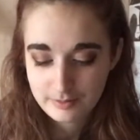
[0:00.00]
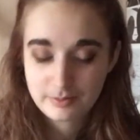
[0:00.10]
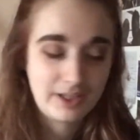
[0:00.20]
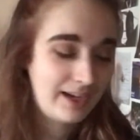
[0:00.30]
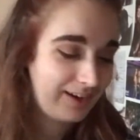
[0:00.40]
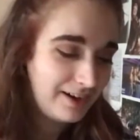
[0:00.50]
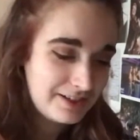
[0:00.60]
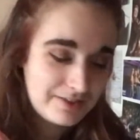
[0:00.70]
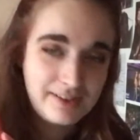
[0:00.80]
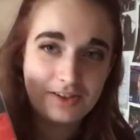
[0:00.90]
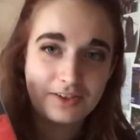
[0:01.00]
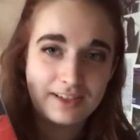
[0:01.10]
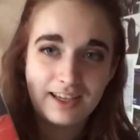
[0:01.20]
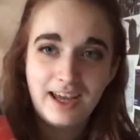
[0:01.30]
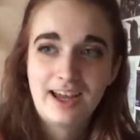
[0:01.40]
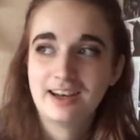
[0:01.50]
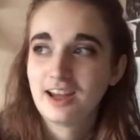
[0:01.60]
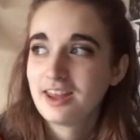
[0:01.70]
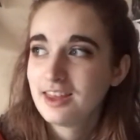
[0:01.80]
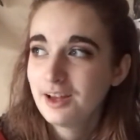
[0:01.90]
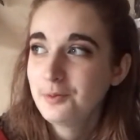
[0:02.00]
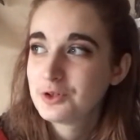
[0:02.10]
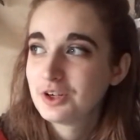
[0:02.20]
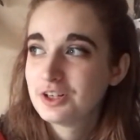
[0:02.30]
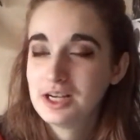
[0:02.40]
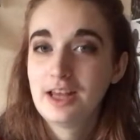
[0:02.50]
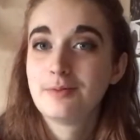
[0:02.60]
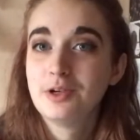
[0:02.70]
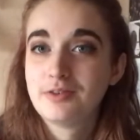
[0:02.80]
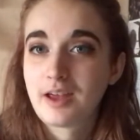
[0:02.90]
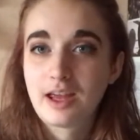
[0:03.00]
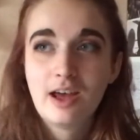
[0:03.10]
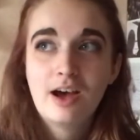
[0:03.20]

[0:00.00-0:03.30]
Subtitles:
Yeah, I just really enjoyed it, and I think I'm also going to check out the movie.